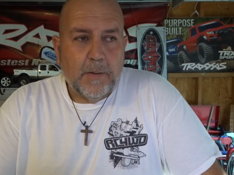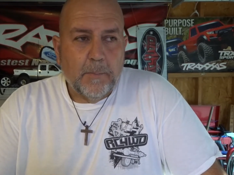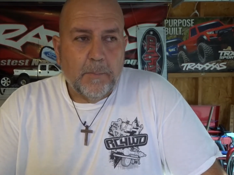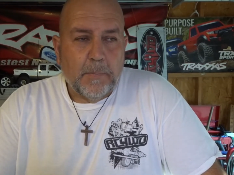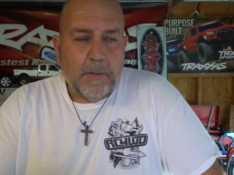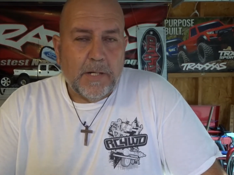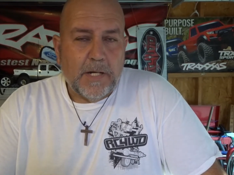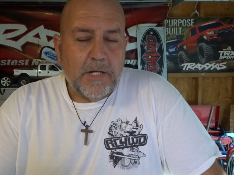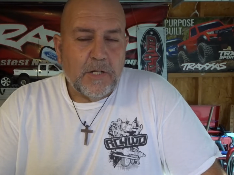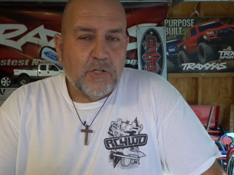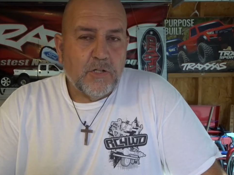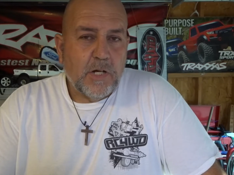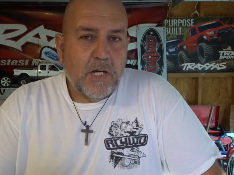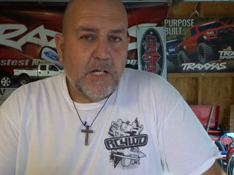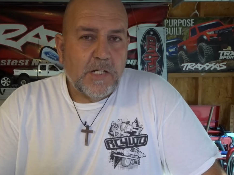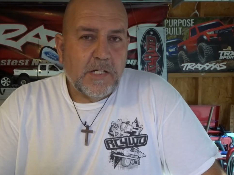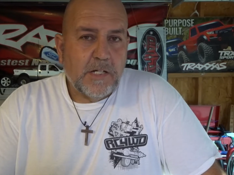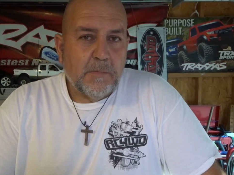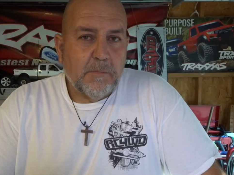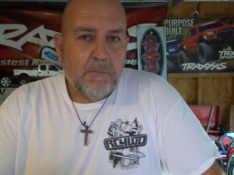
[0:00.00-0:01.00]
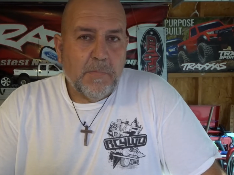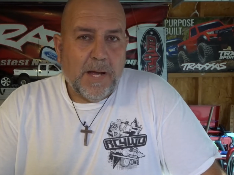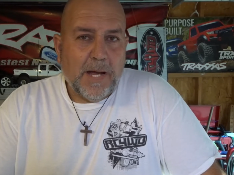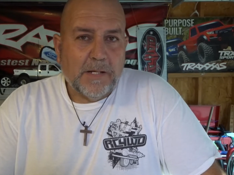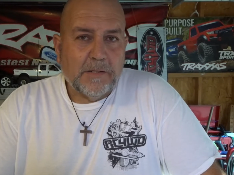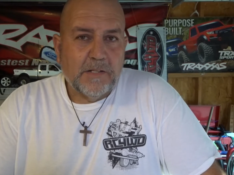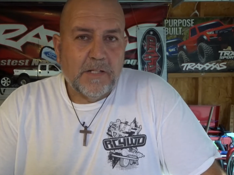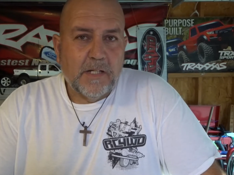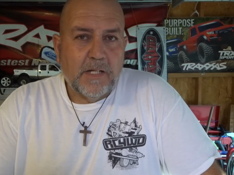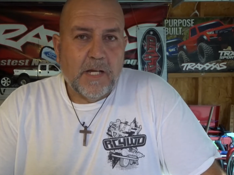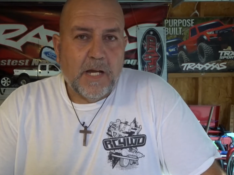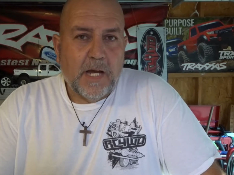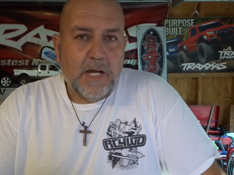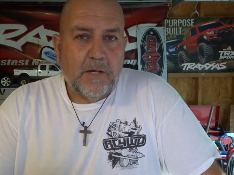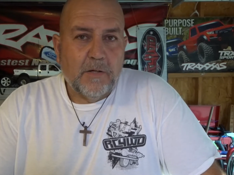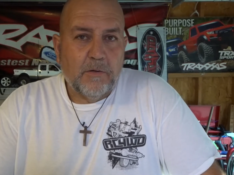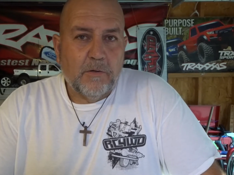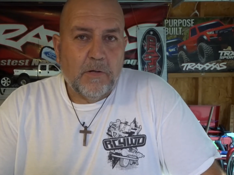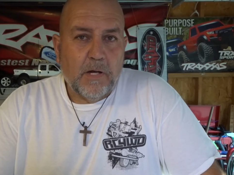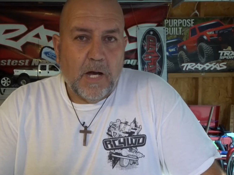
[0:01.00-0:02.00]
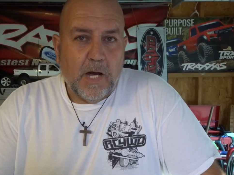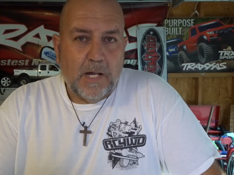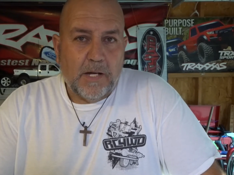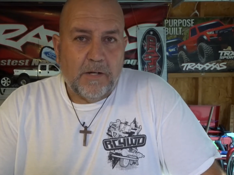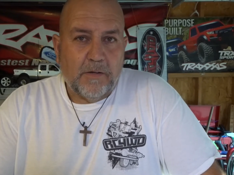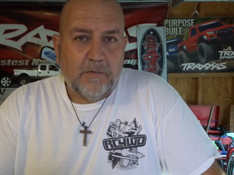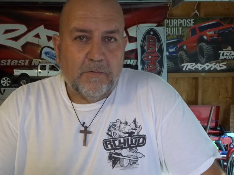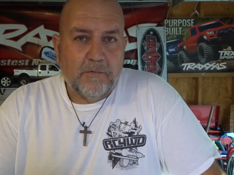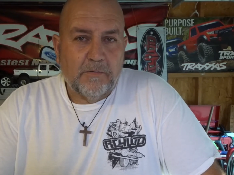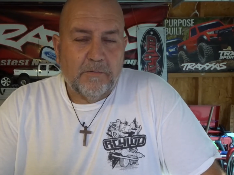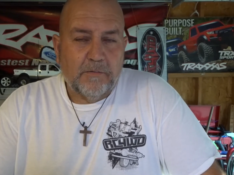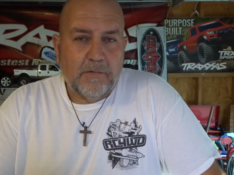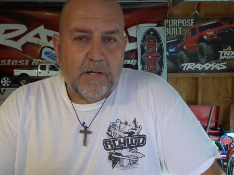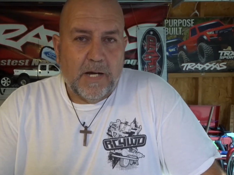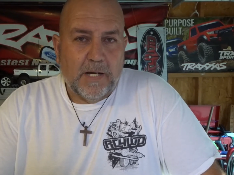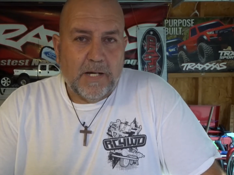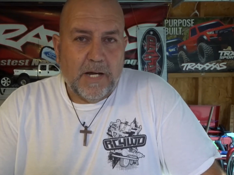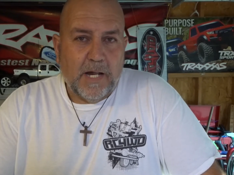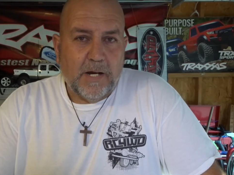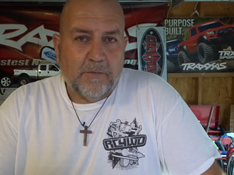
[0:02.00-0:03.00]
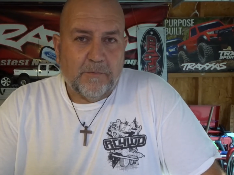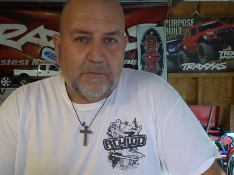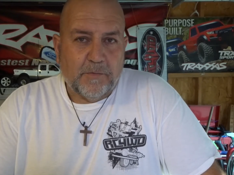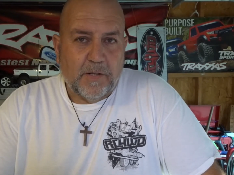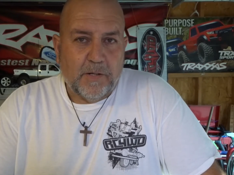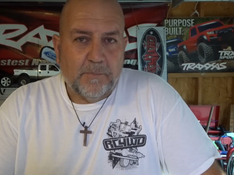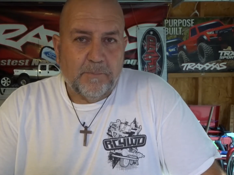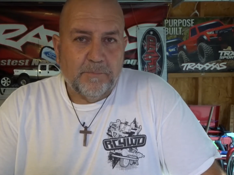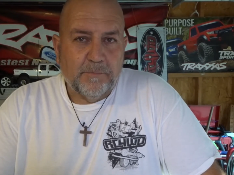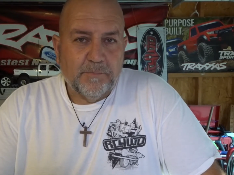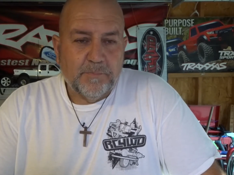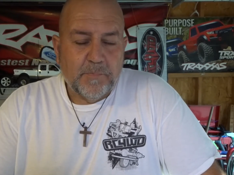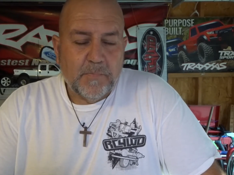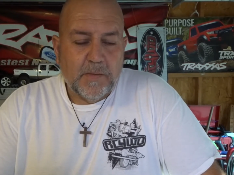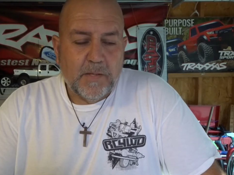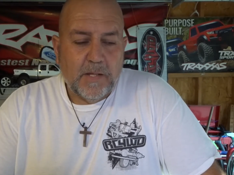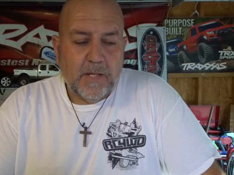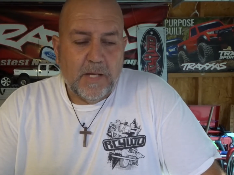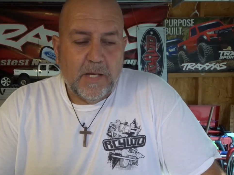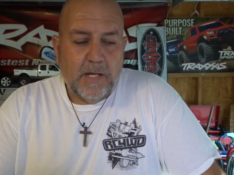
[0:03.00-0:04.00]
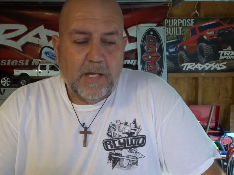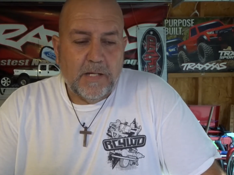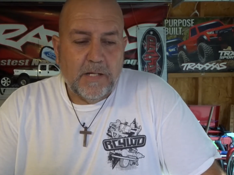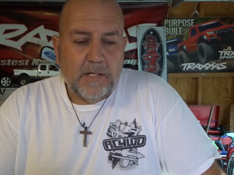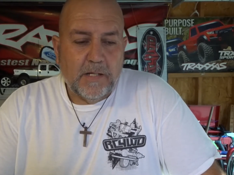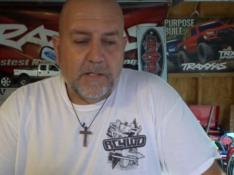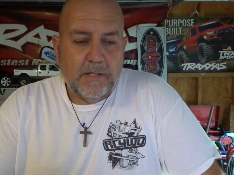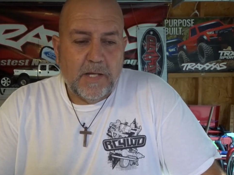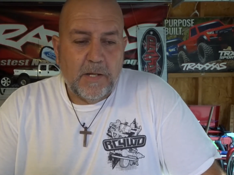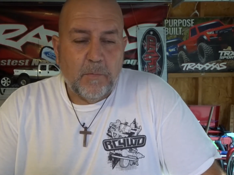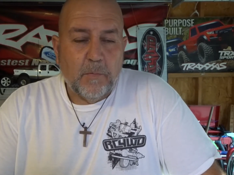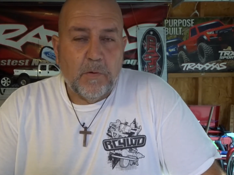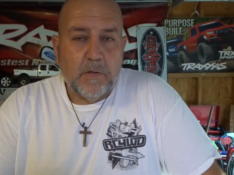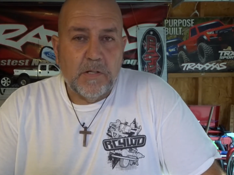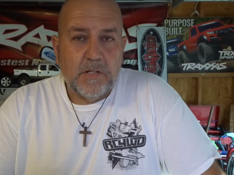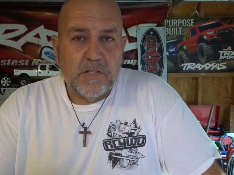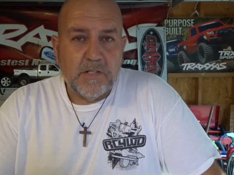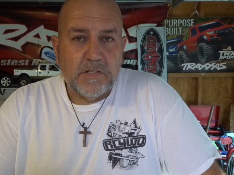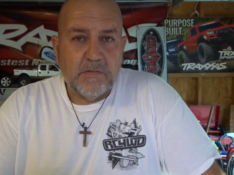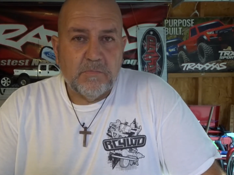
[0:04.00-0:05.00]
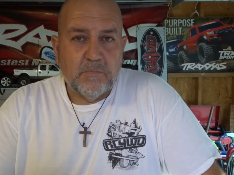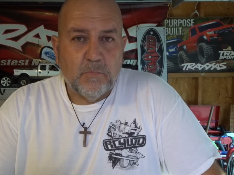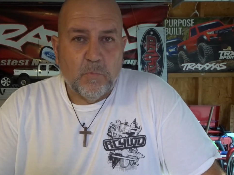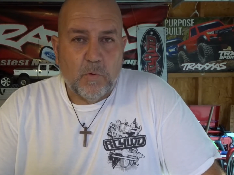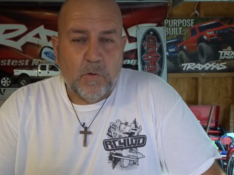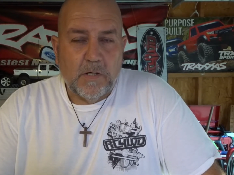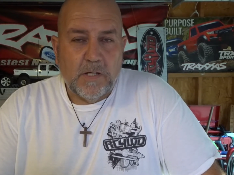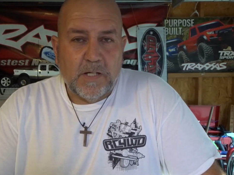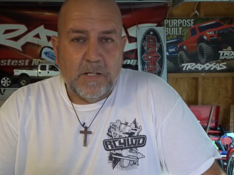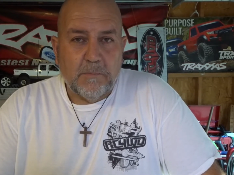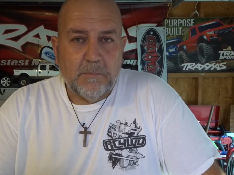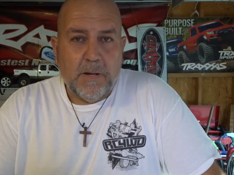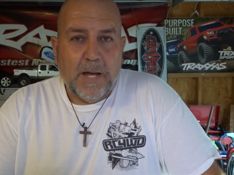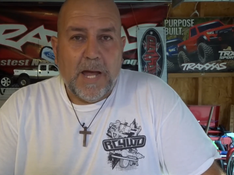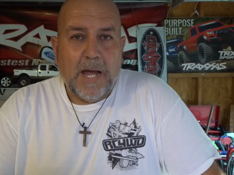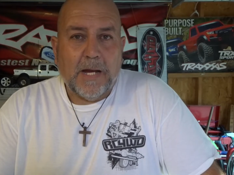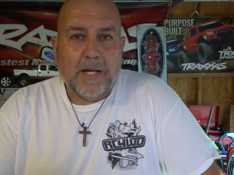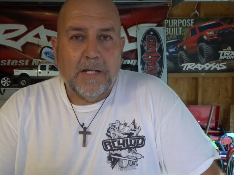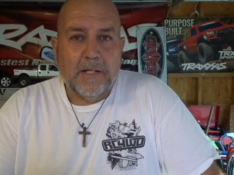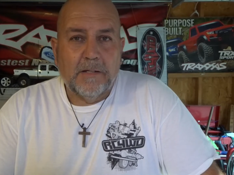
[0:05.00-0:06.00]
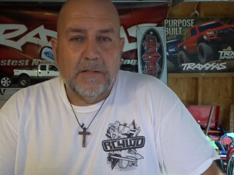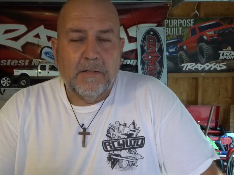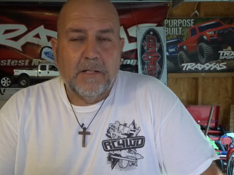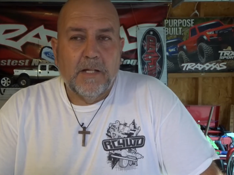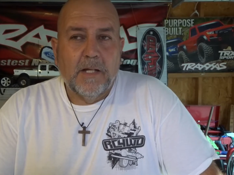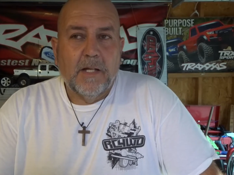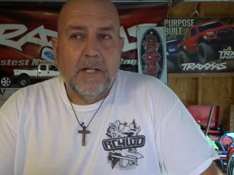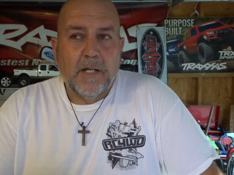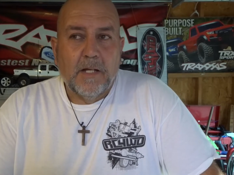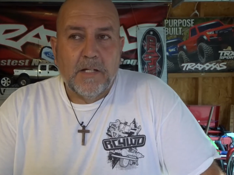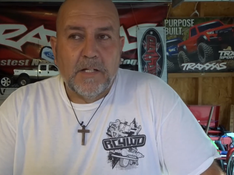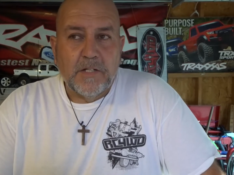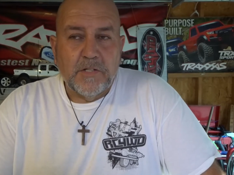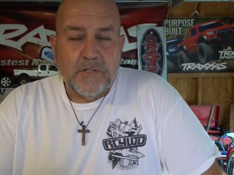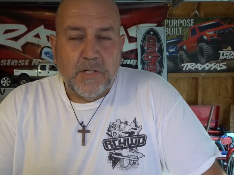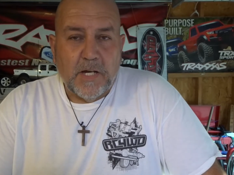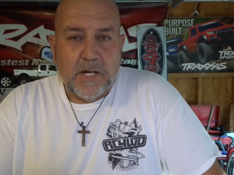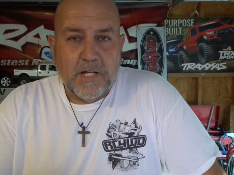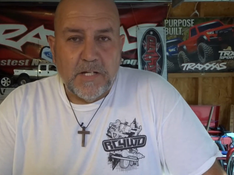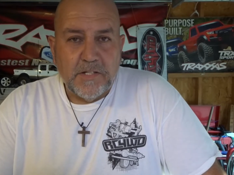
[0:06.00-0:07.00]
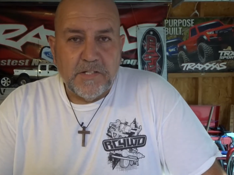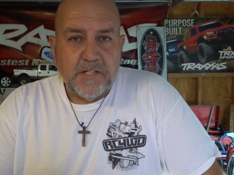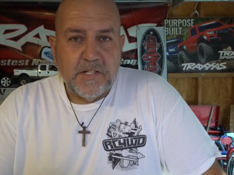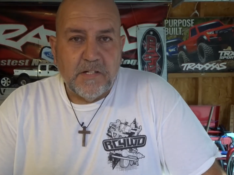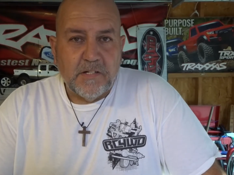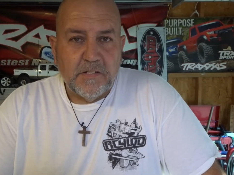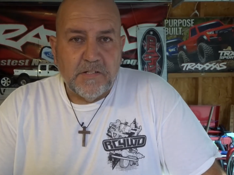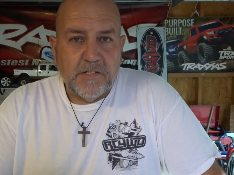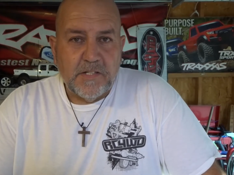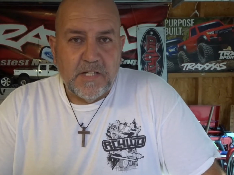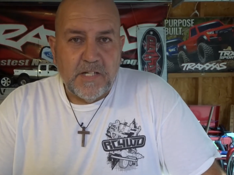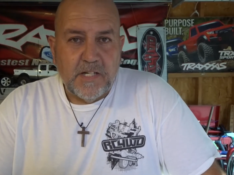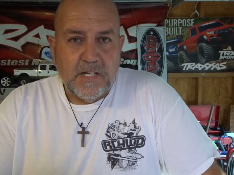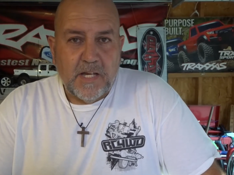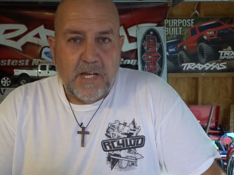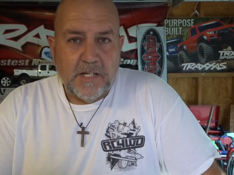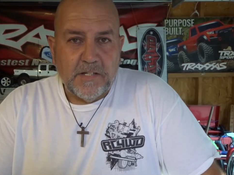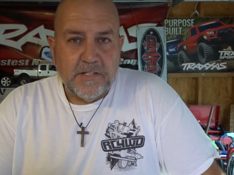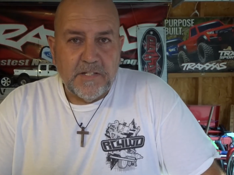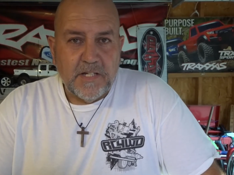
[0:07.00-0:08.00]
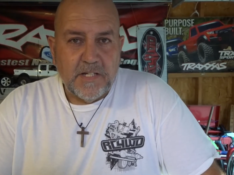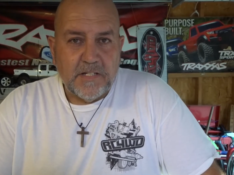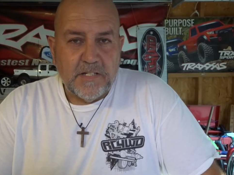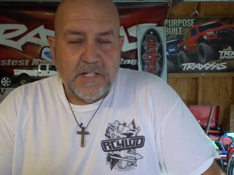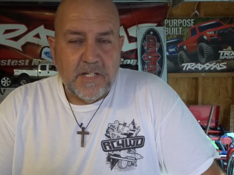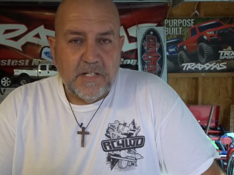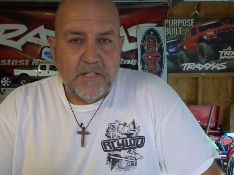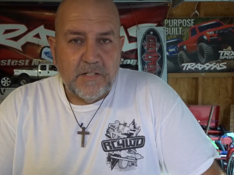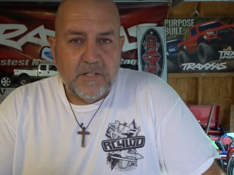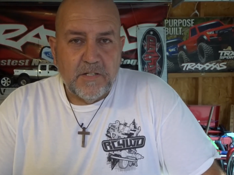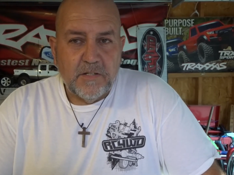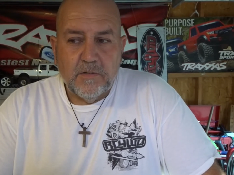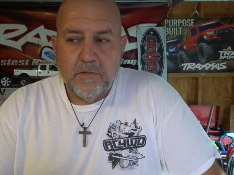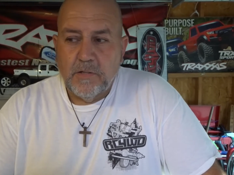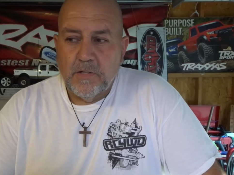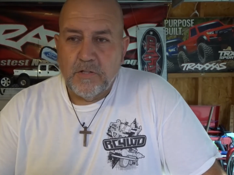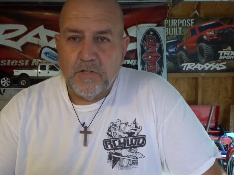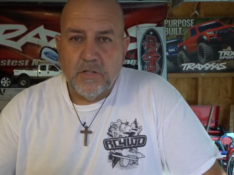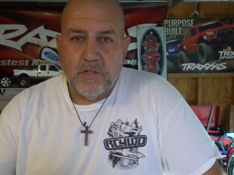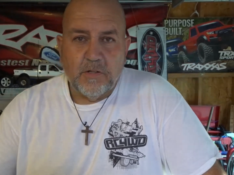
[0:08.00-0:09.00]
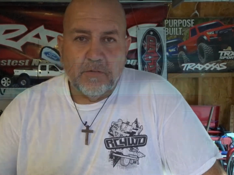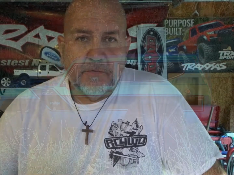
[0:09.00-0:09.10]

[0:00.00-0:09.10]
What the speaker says: but I traded it back to the guy who got it. I got it from, and he was wanting it back. And so I got a CRC SCX10 too, and I'll show you a